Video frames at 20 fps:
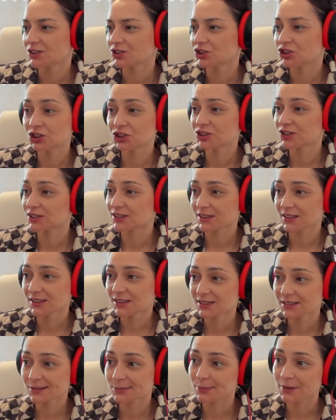
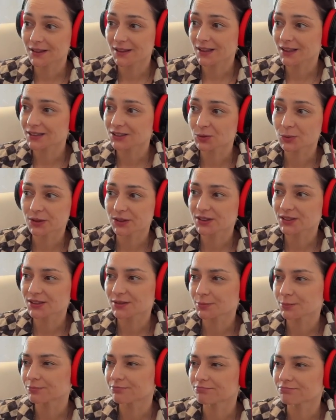G6, but that
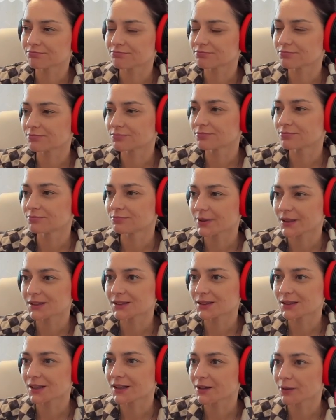was um,
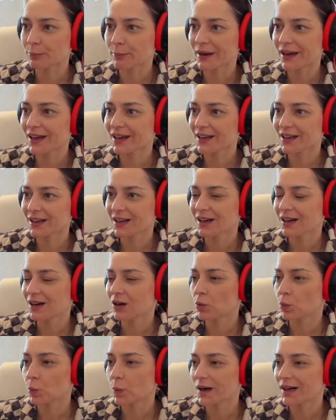basically main
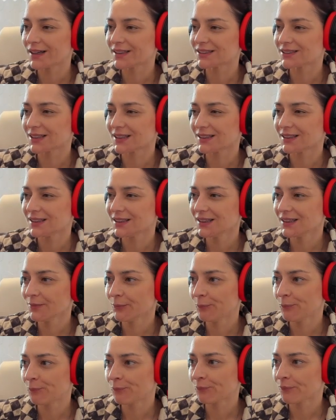white's idea.
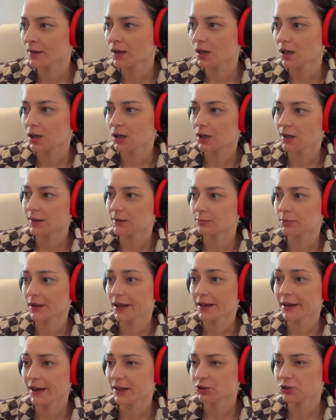And
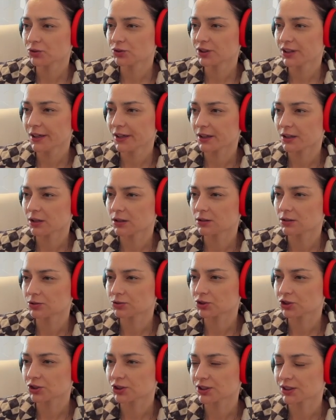black had to take
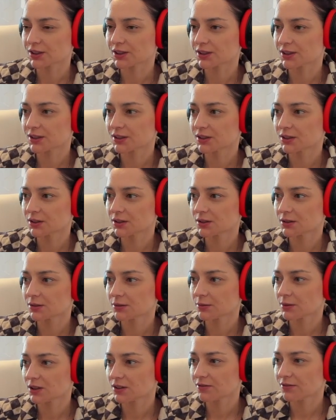on G6.
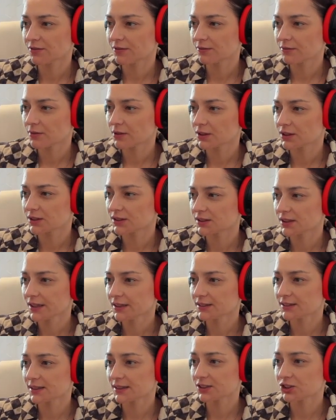And
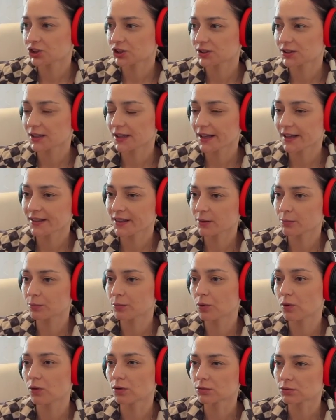instead, they just led the
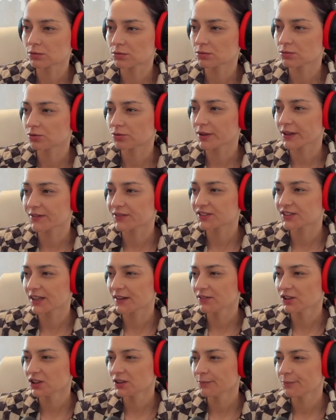pawn to
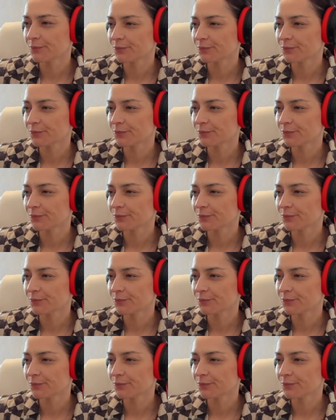F7